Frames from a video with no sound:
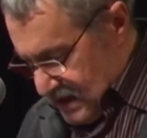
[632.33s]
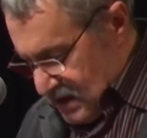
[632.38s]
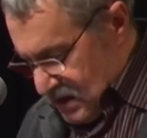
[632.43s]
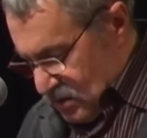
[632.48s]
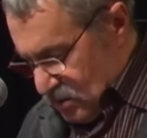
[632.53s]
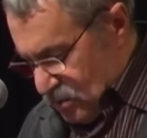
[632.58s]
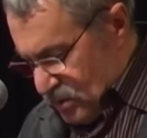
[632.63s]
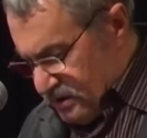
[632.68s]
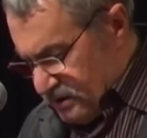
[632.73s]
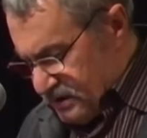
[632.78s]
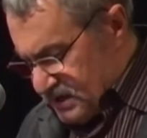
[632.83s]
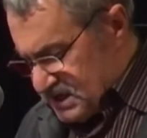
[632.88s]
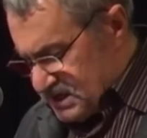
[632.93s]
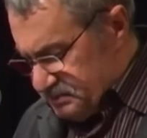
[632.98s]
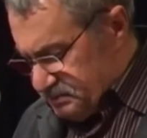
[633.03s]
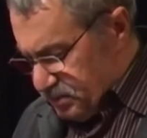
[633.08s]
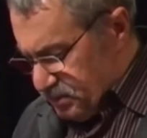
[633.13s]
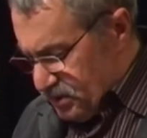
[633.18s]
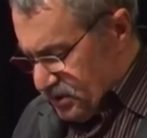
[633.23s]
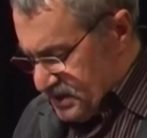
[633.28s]
We're
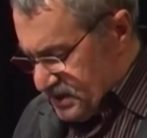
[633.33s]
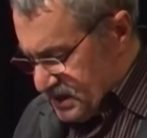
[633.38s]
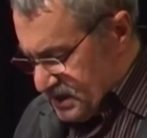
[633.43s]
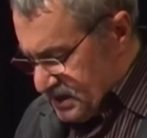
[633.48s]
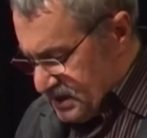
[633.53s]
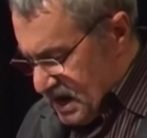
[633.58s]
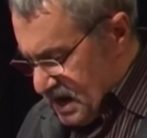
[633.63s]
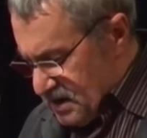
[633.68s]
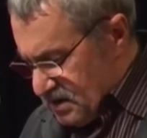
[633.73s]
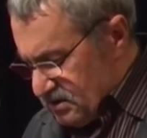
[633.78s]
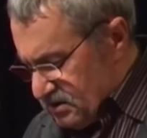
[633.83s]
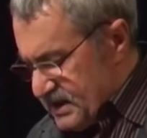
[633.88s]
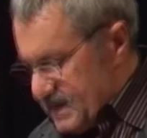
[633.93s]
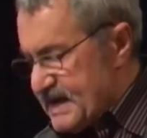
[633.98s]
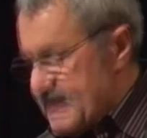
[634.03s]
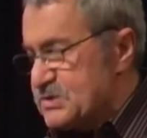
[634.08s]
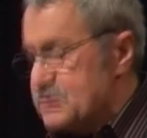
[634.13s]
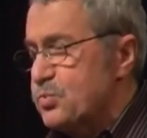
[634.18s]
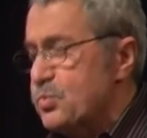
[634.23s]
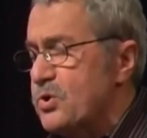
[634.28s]
exploited not only
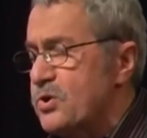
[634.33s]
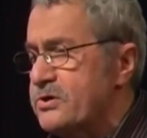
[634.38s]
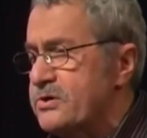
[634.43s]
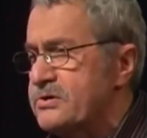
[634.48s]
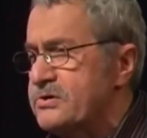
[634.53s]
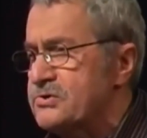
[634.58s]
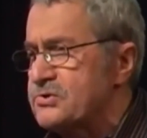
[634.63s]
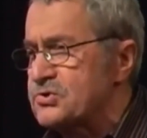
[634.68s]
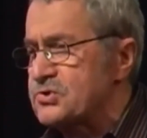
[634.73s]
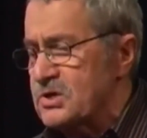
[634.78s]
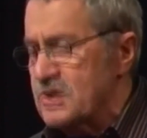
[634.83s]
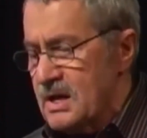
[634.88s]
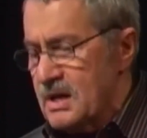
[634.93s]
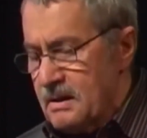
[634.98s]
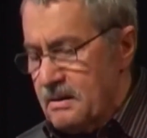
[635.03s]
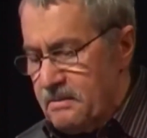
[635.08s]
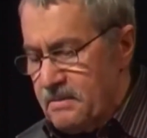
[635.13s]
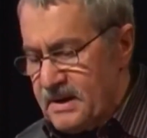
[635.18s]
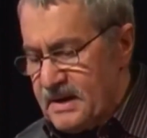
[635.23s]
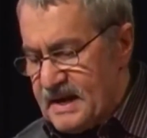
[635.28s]
as workers,
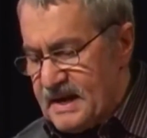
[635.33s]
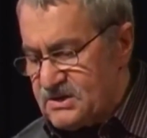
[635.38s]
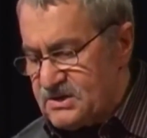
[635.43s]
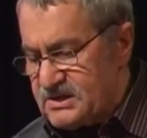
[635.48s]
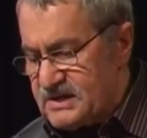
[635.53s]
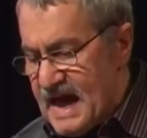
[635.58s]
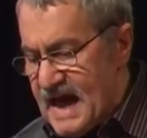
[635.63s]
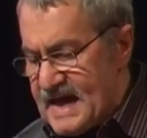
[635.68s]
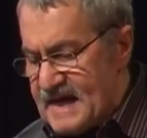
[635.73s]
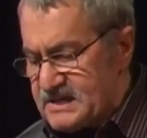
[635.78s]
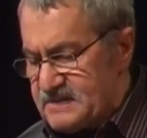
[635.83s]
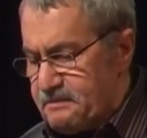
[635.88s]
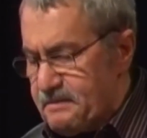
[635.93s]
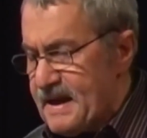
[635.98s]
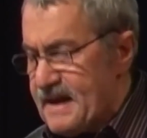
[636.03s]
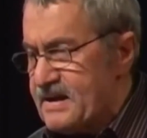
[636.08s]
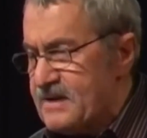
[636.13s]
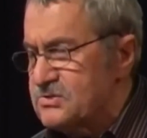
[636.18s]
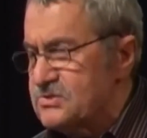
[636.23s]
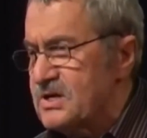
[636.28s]
but as
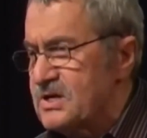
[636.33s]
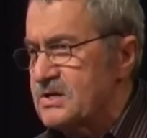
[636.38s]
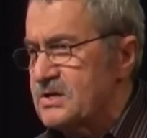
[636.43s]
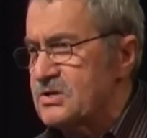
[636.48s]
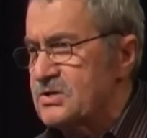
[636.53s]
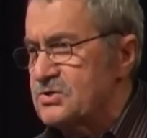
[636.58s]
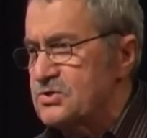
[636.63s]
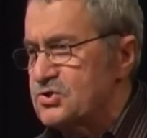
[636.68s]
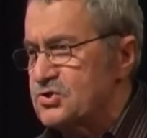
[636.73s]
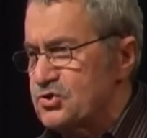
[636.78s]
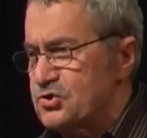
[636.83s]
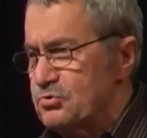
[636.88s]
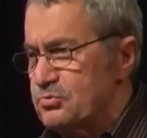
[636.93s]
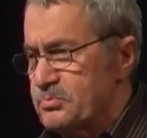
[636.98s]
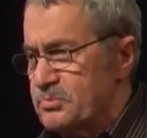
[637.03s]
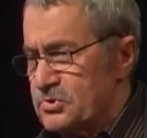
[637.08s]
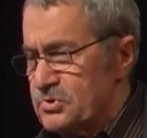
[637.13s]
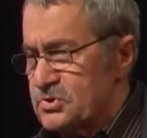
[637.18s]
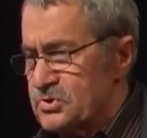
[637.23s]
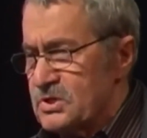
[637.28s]
taxpayers and
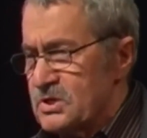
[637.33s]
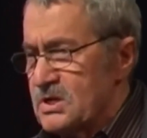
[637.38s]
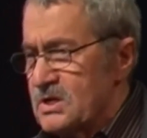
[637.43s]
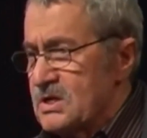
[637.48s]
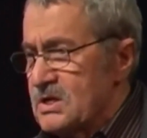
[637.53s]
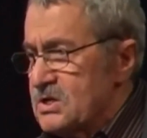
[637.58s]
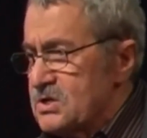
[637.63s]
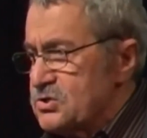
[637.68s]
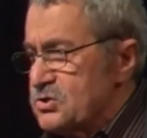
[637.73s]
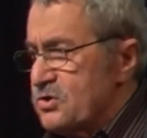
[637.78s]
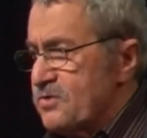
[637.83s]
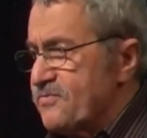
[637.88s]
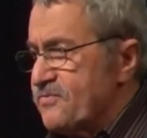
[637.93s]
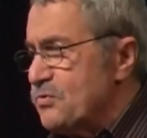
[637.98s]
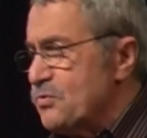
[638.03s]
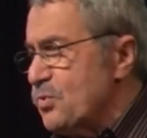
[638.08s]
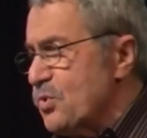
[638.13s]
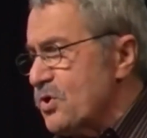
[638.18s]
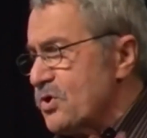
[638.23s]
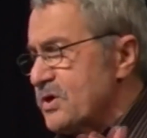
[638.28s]
consumers. So if you
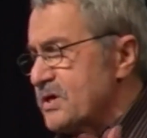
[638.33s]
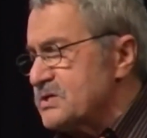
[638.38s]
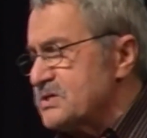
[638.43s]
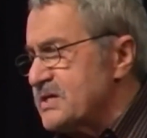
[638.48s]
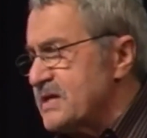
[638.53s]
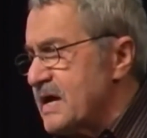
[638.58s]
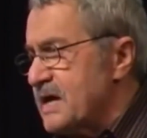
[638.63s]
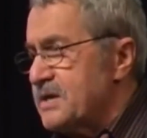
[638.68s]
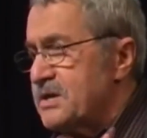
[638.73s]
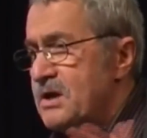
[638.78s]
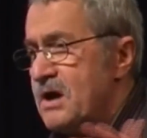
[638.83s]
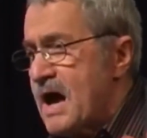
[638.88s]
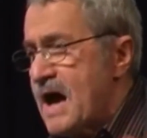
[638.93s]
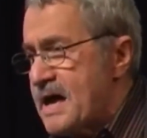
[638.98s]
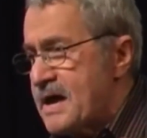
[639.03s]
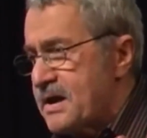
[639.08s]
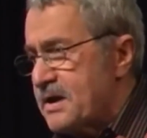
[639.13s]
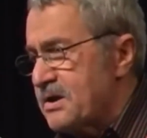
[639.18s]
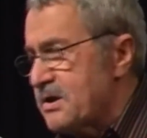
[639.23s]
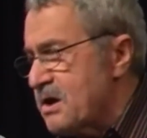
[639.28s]
work at, say, at
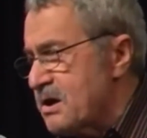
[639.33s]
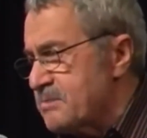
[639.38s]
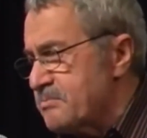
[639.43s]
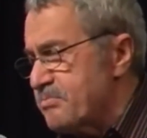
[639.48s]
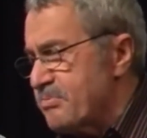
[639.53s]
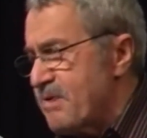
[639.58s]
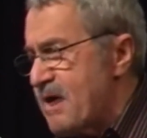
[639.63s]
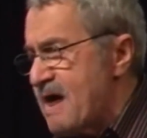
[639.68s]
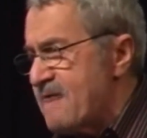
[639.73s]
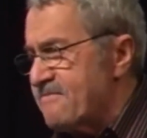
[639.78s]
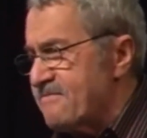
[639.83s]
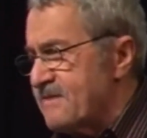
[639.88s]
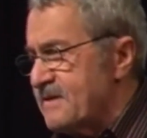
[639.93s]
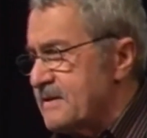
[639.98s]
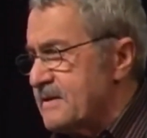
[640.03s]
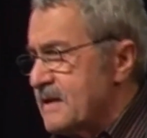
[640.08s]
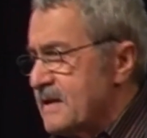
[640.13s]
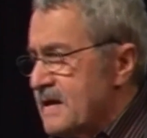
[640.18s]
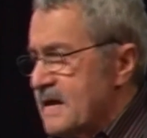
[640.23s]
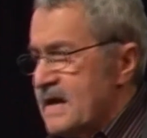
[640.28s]
a nonprofit
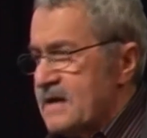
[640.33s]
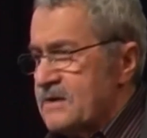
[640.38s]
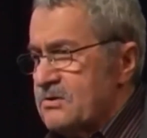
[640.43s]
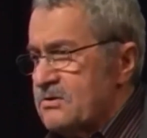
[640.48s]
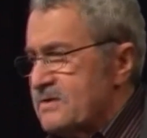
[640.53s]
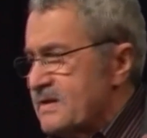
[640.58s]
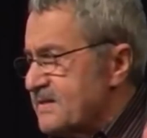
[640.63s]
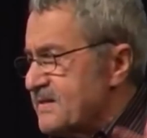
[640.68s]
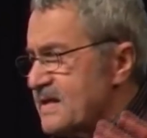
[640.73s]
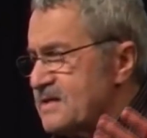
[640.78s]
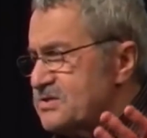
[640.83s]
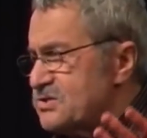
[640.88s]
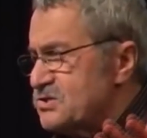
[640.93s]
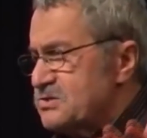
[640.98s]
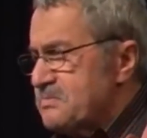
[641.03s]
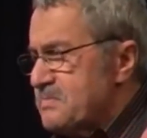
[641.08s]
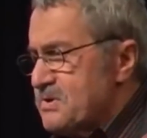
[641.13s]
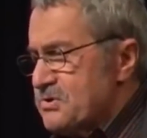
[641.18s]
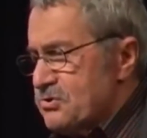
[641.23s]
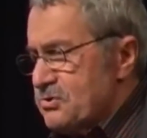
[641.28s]
and all that, that
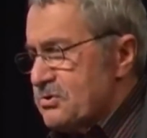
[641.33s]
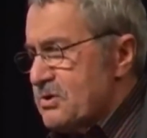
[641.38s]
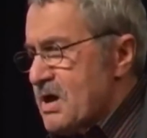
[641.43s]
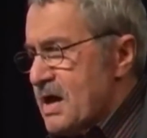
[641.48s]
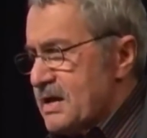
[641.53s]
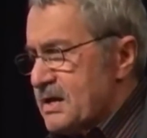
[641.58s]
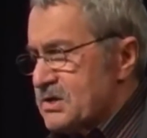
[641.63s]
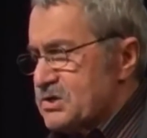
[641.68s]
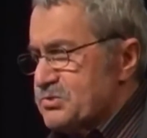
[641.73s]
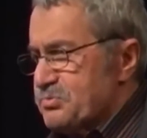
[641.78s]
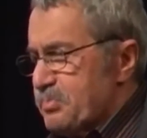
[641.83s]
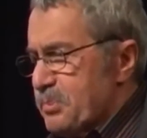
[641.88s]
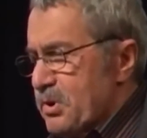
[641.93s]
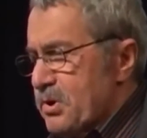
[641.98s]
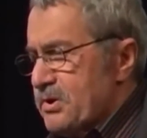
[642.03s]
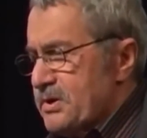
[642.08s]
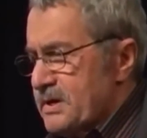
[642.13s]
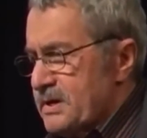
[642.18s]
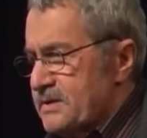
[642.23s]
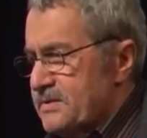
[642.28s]
doesn't mean you're not
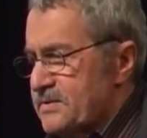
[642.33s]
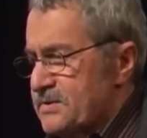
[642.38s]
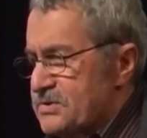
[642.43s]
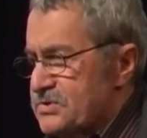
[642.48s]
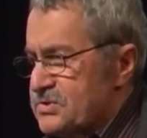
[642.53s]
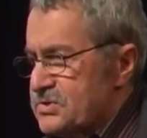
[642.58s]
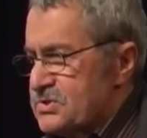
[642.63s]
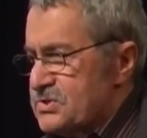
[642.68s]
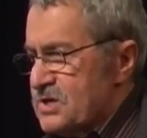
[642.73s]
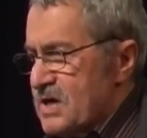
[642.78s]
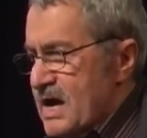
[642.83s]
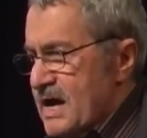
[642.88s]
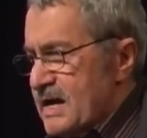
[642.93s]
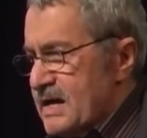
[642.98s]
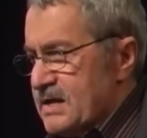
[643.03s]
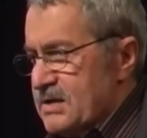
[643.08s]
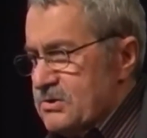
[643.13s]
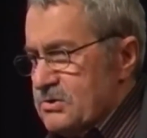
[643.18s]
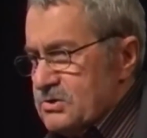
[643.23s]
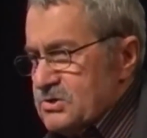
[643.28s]
exploited in this society.
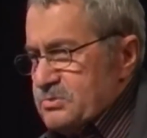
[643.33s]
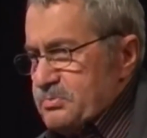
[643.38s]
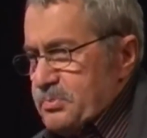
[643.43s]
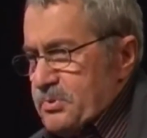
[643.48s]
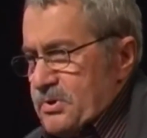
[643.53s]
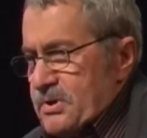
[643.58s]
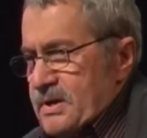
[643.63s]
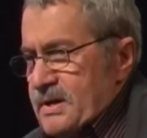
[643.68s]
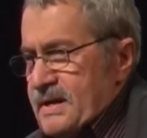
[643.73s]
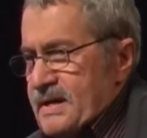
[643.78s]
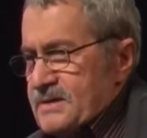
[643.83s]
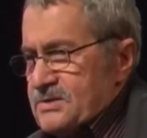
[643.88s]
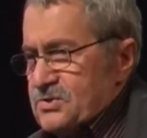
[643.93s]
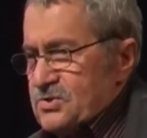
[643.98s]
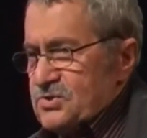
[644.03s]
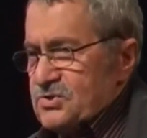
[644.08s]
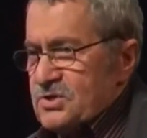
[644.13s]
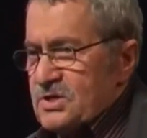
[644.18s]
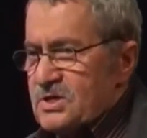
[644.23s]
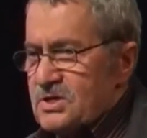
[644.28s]
You're exploited as a
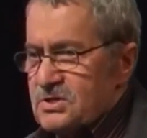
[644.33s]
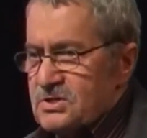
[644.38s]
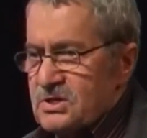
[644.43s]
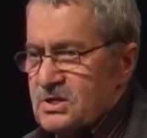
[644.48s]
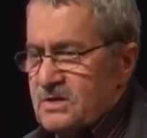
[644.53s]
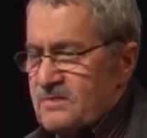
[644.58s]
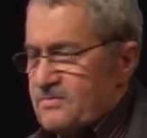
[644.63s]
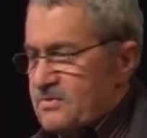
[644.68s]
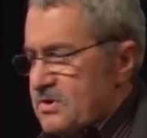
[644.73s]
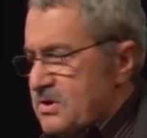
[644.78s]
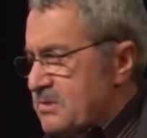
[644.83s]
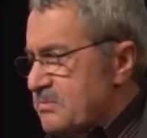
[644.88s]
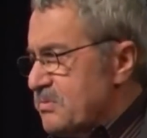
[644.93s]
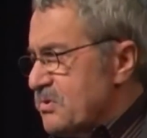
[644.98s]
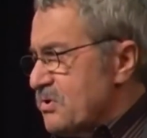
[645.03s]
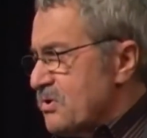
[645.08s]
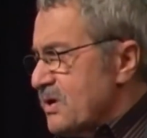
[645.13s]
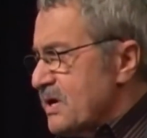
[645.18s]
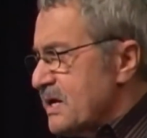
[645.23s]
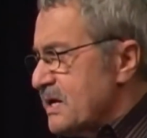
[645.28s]
citizen of the
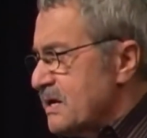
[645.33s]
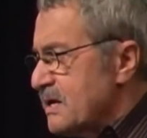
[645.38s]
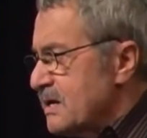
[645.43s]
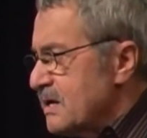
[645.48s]
community.